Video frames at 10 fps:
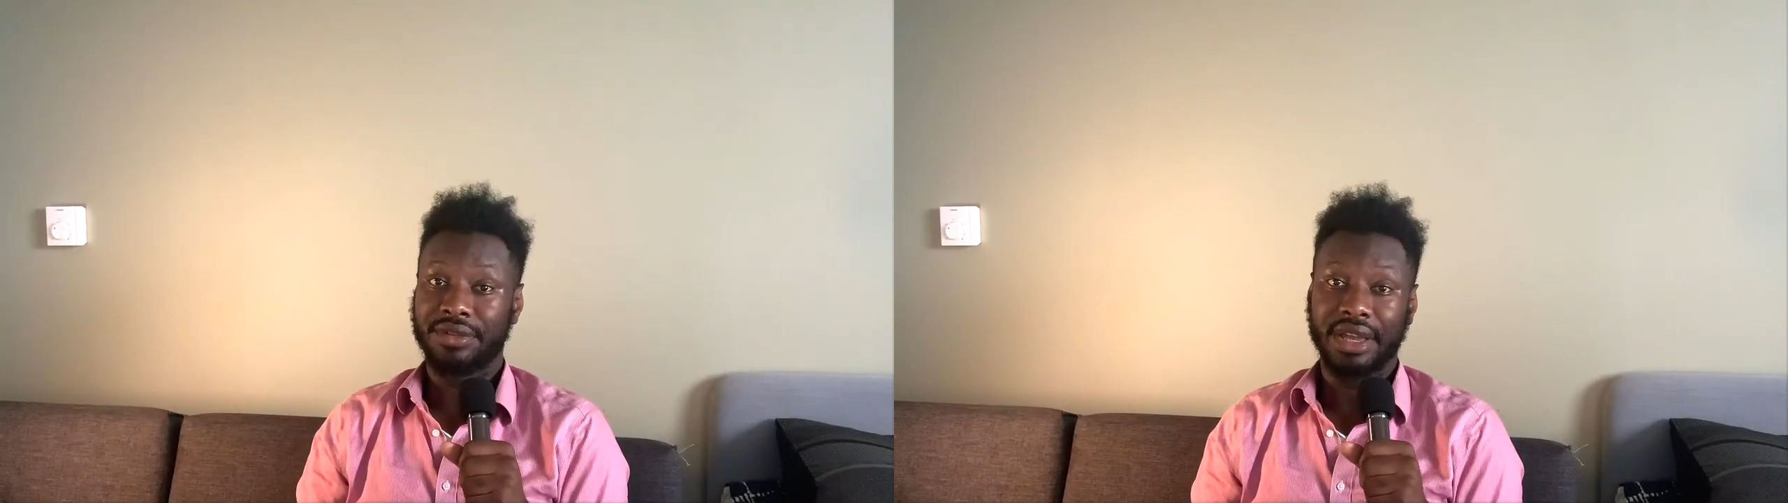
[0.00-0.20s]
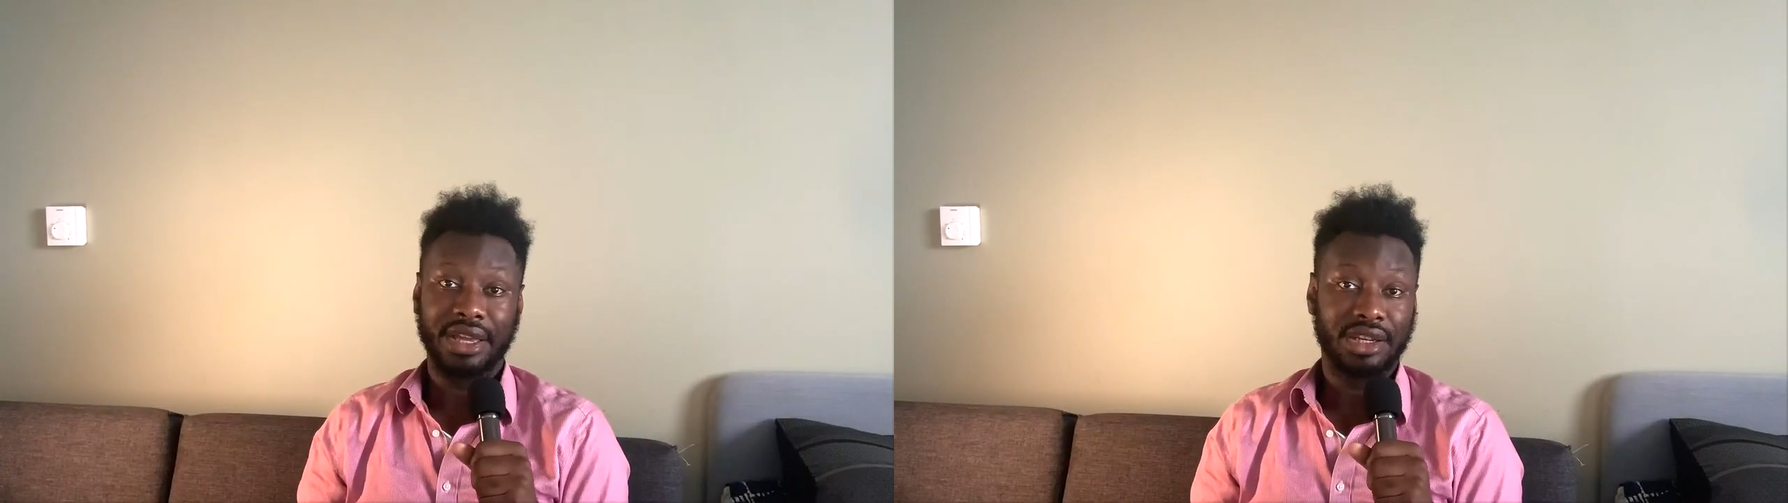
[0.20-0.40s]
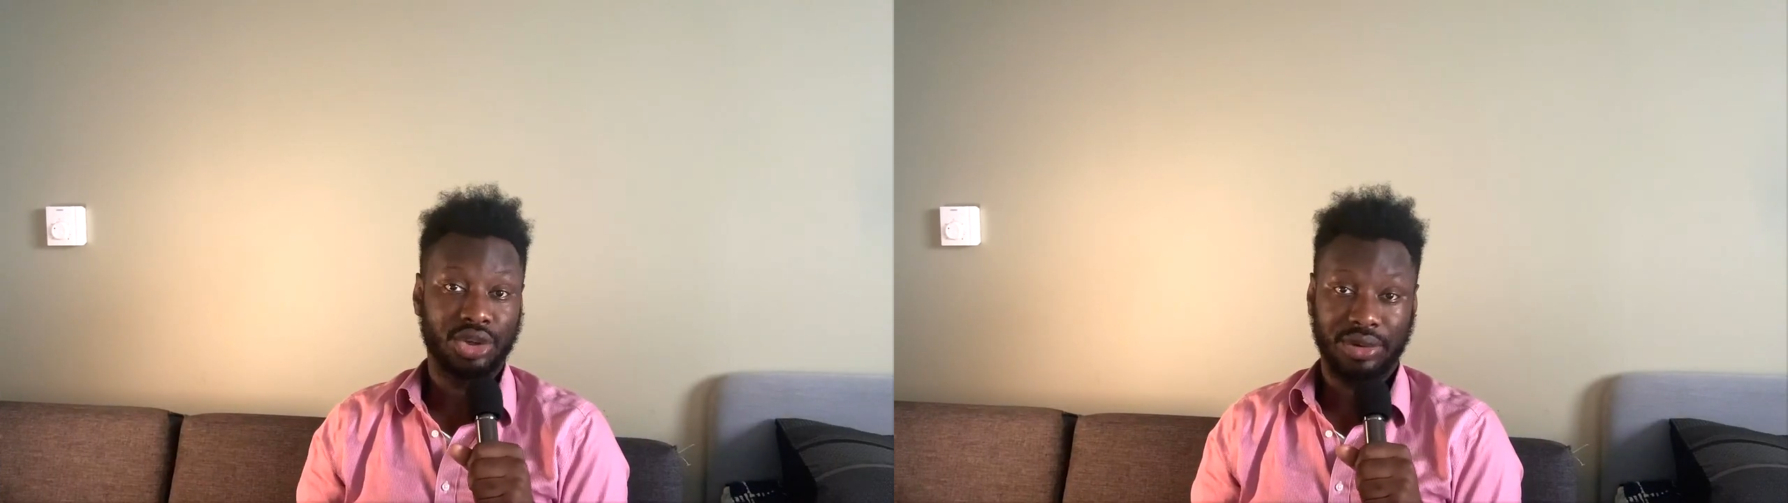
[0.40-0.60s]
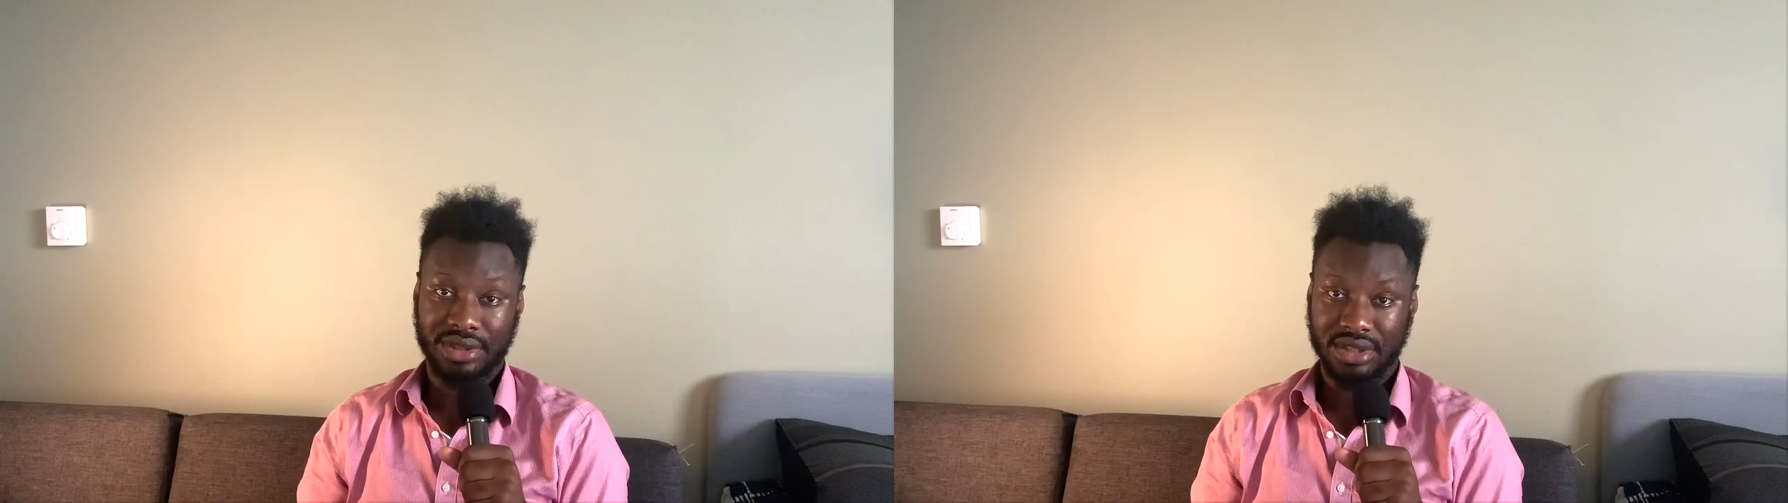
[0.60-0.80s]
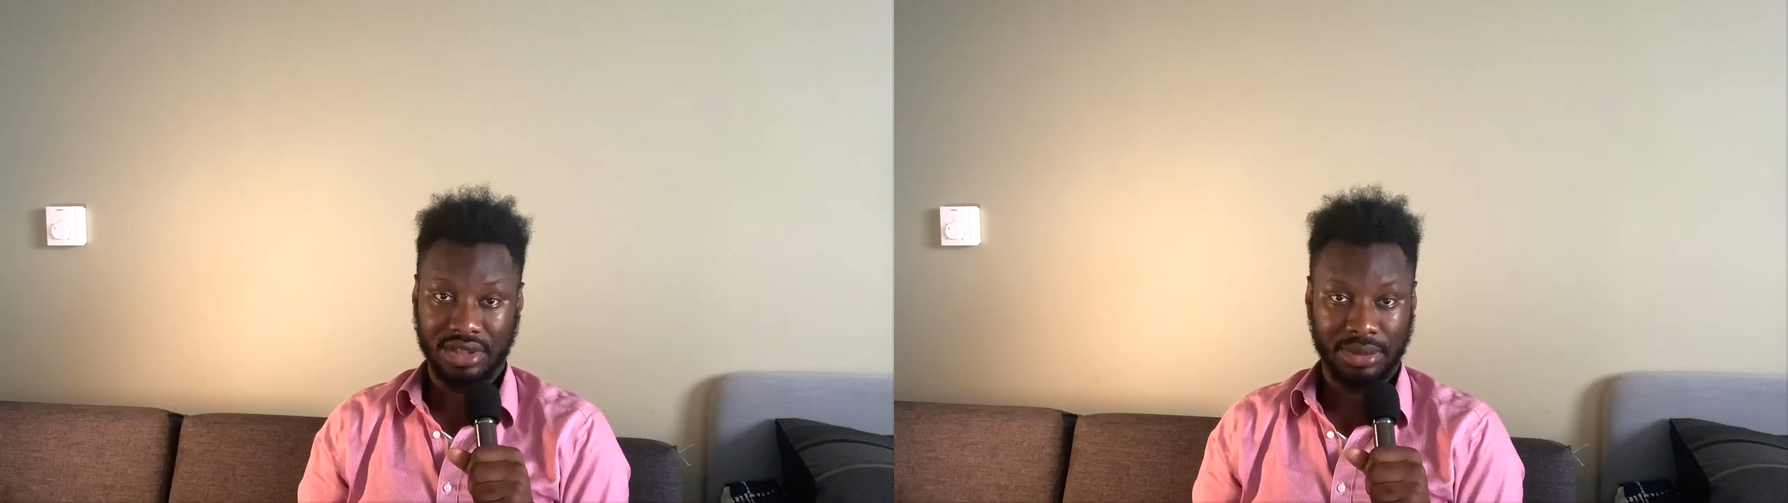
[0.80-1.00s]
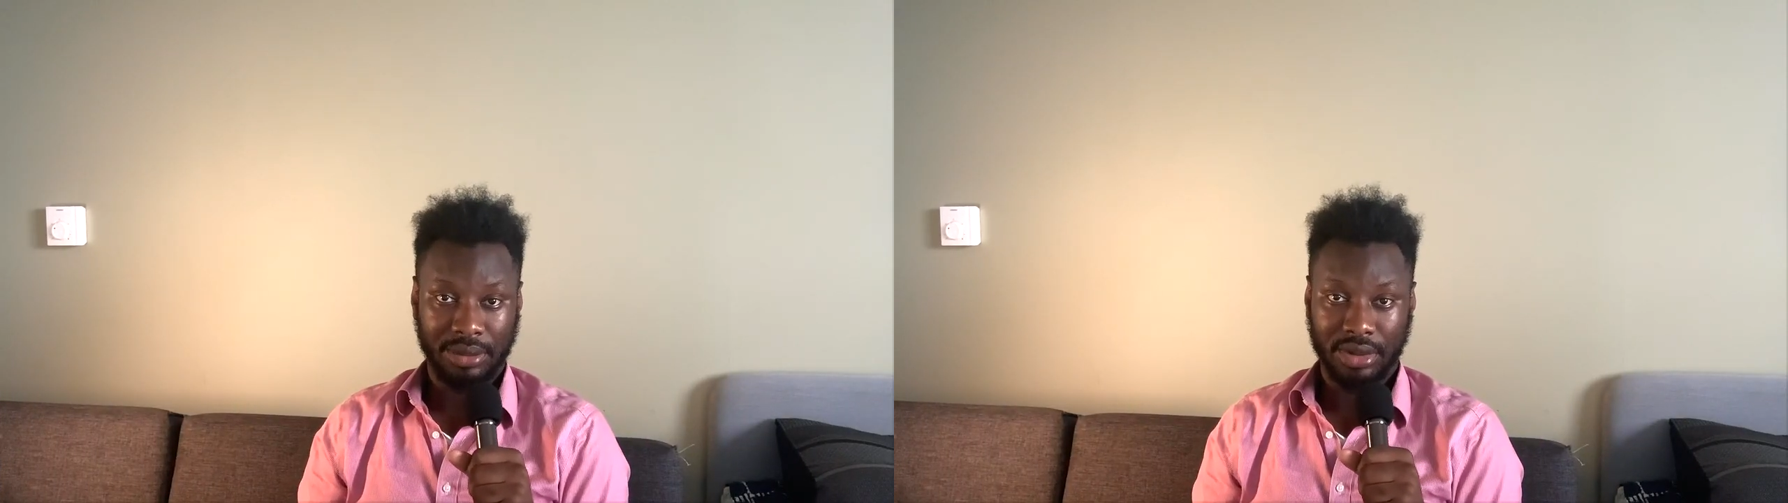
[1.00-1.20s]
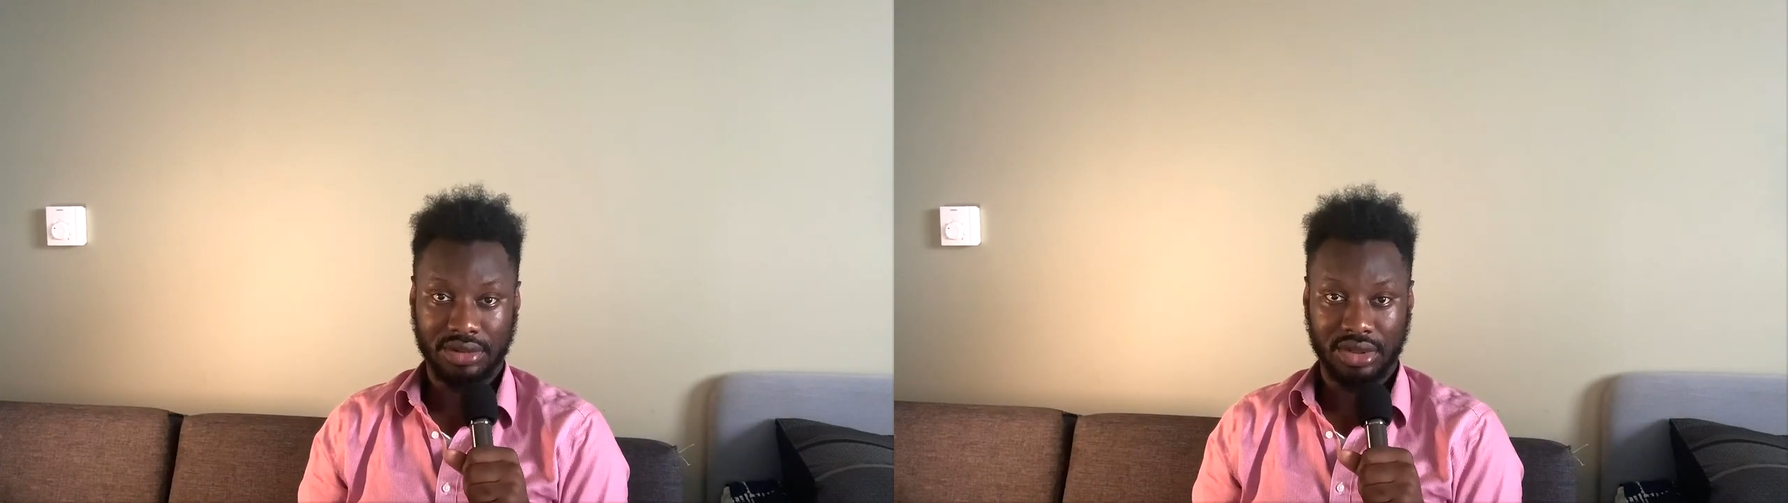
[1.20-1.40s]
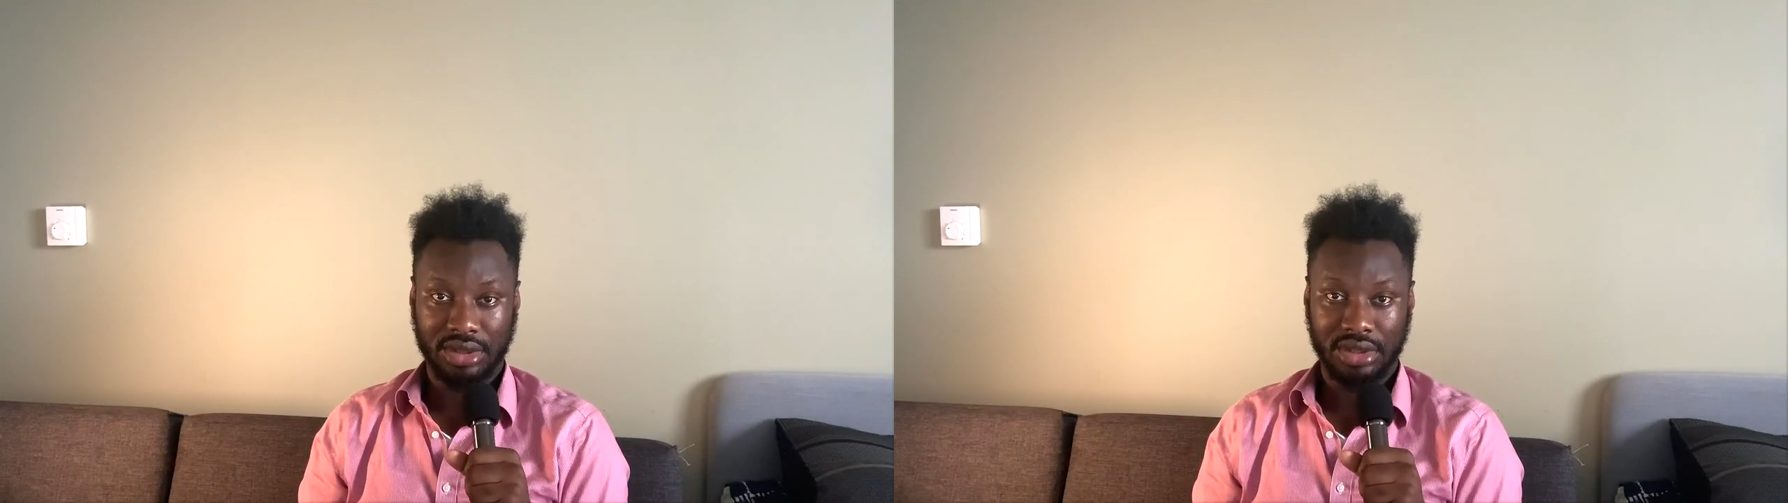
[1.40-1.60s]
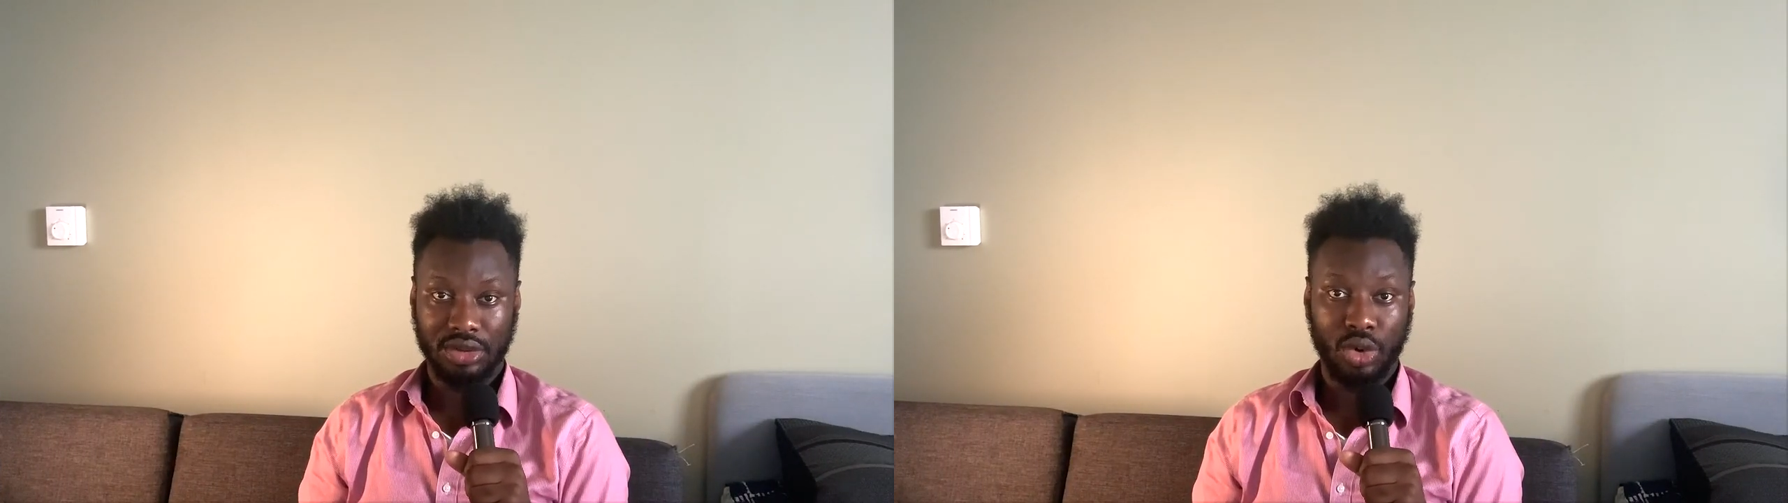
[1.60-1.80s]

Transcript: you have any questions about my journey